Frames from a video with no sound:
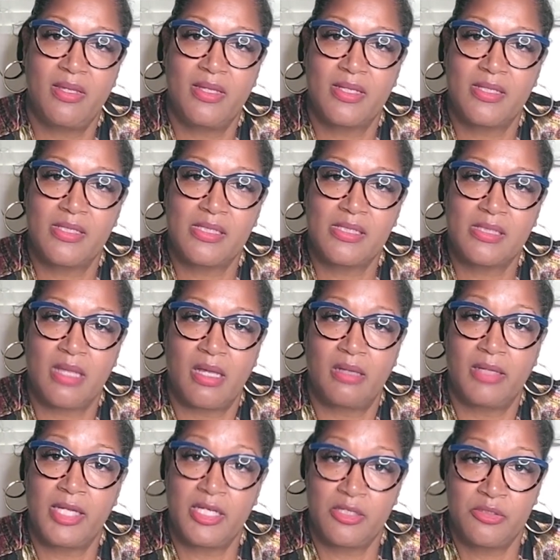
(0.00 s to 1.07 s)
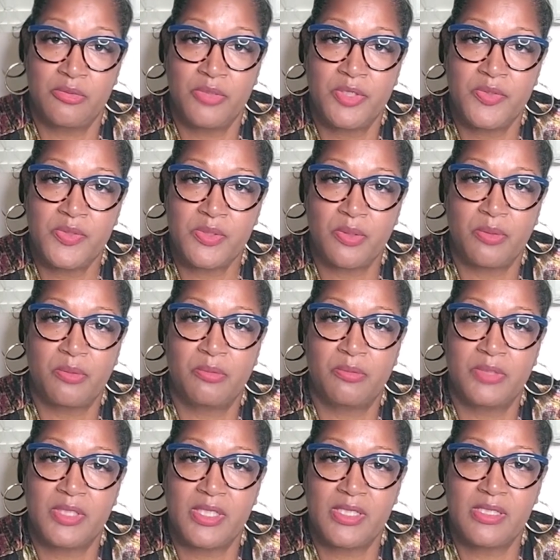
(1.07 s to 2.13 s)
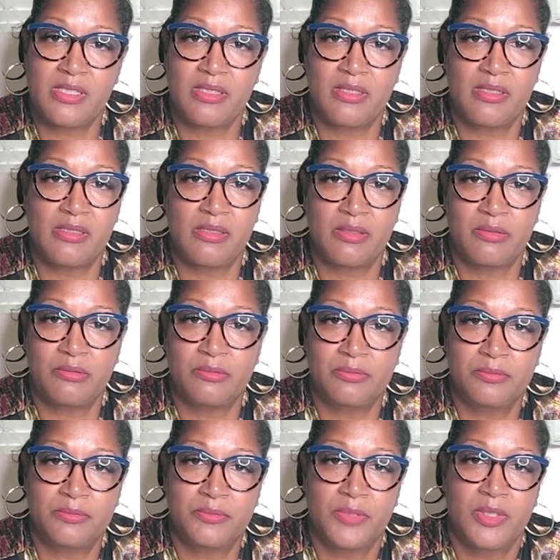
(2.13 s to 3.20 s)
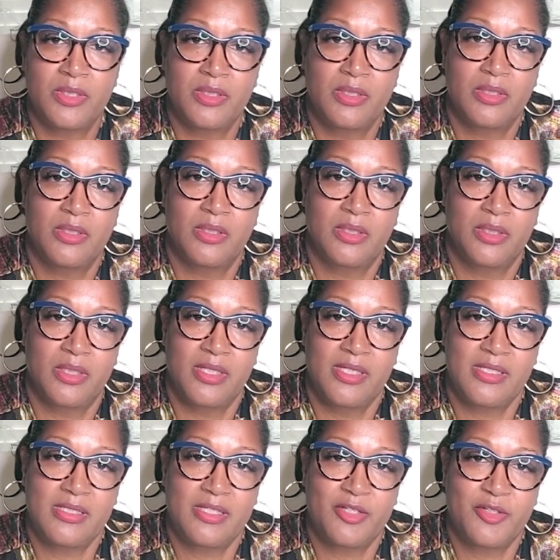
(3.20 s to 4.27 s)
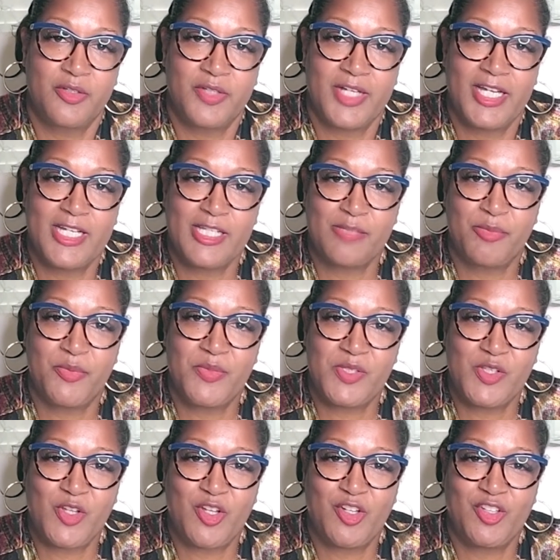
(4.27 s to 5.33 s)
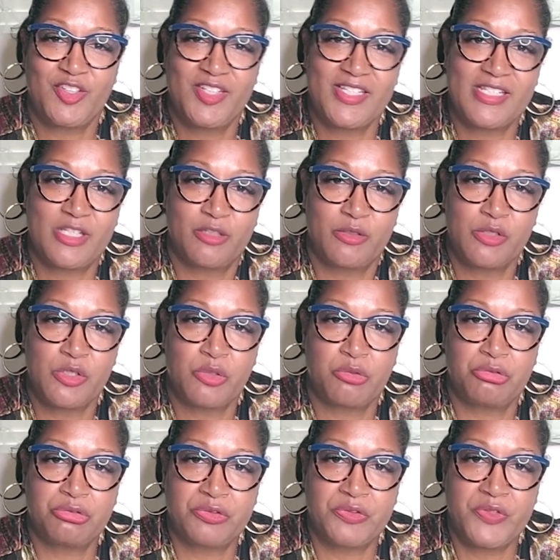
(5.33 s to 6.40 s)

is 82 years old, and he's still got his boots on. He's still a soldier.